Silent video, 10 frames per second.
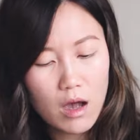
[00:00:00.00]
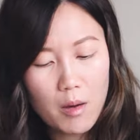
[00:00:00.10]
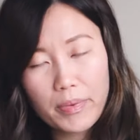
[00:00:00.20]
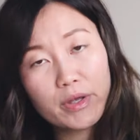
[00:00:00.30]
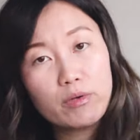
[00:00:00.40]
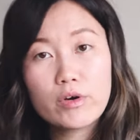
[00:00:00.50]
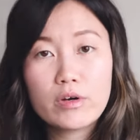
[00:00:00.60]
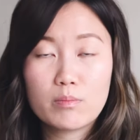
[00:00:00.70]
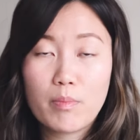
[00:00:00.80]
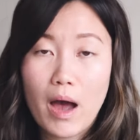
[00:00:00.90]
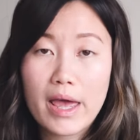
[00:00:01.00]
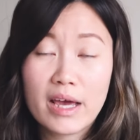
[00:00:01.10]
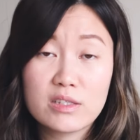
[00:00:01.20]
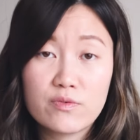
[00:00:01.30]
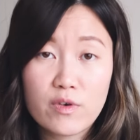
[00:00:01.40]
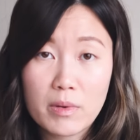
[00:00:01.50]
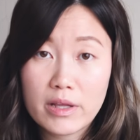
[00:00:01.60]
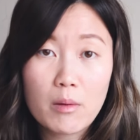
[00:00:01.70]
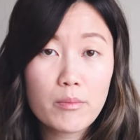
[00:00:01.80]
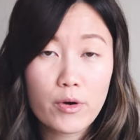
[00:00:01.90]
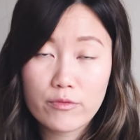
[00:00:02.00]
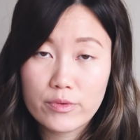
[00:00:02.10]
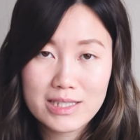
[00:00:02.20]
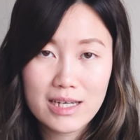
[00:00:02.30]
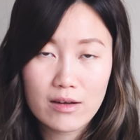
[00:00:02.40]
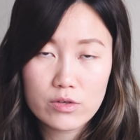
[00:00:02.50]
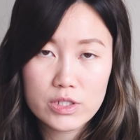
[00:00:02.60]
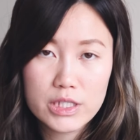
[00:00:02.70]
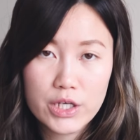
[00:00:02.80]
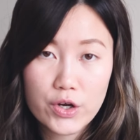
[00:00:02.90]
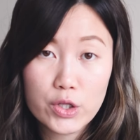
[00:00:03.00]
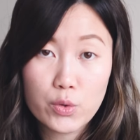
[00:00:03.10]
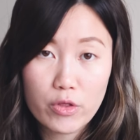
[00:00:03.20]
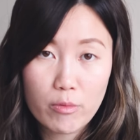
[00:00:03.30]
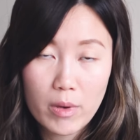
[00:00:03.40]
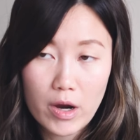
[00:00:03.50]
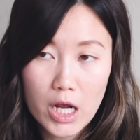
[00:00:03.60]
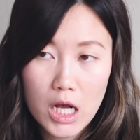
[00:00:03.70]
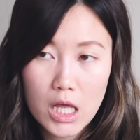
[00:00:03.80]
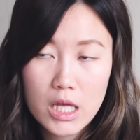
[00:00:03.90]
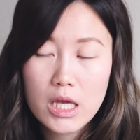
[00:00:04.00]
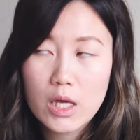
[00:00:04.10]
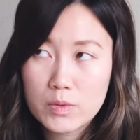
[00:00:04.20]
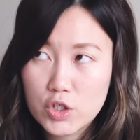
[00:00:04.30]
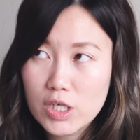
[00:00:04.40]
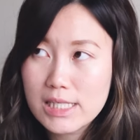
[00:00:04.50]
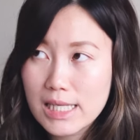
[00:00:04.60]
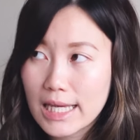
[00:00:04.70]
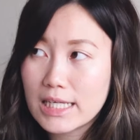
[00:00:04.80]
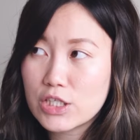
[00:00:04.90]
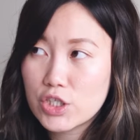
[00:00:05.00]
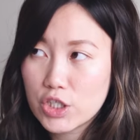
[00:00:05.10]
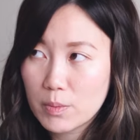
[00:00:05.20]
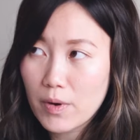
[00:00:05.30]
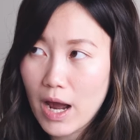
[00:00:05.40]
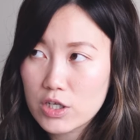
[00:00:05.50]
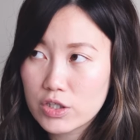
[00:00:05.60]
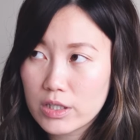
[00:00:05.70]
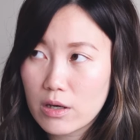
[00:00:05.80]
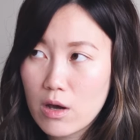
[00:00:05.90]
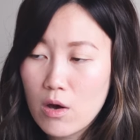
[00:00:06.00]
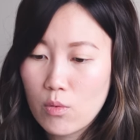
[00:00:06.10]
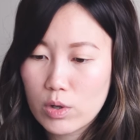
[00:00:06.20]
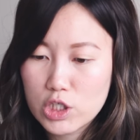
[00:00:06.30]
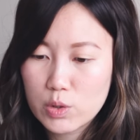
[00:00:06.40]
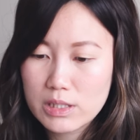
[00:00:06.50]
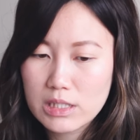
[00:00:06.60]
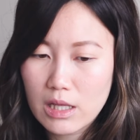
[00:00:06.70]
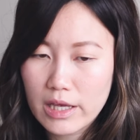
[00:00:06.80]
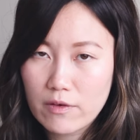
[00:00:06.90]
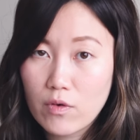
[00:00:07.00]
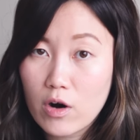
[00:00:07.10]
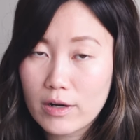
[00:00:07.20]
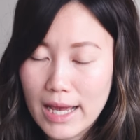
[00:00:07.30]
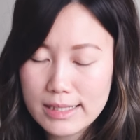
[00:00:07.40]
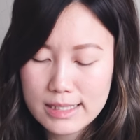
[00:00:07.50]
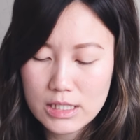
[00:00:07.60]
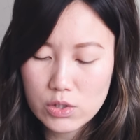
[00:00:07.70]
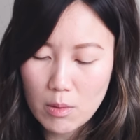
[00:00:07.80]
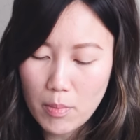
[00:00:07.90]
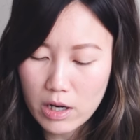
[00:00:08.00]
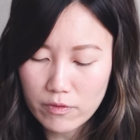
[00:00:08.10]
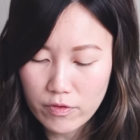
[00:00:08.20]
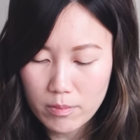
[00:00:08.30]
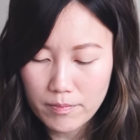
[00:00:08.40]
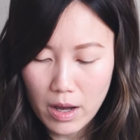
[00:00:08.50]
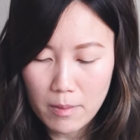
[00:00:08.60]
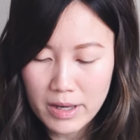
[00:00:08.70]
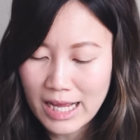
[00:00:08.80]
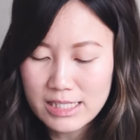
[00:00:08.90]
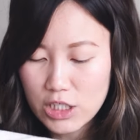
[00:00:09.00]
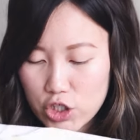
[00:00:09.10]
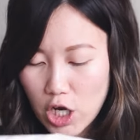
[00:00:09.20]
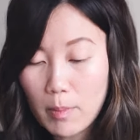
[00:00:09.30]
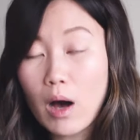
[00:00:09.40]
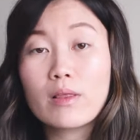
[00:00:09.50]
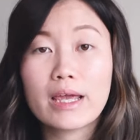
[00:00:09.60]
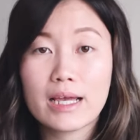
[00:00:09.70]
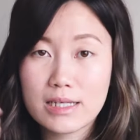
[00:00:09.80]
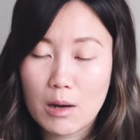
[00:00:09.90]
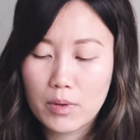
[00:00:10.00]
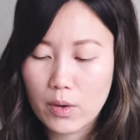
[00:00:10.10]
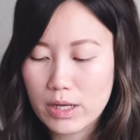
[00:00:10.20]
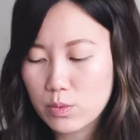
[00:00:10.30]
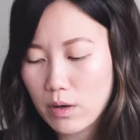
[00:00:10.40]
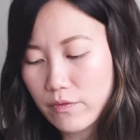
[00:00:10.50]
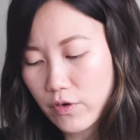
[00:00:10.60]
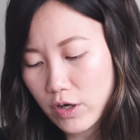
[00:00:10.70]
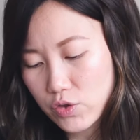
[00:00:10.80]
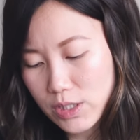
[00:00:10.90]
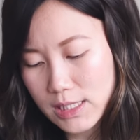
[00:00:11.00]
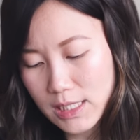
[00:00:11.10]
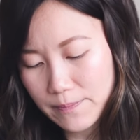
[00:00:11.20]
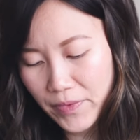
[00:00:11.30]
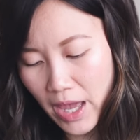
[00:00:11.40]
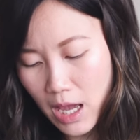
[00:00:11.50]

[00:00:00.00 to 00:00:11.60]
um, but you could buy it from a number of retailers here in North America. It was just slightly cheaper actually what she was selling it for on Etsy. So I bought it from um, an Etsy shop. I'll link it down below as well if you're interested.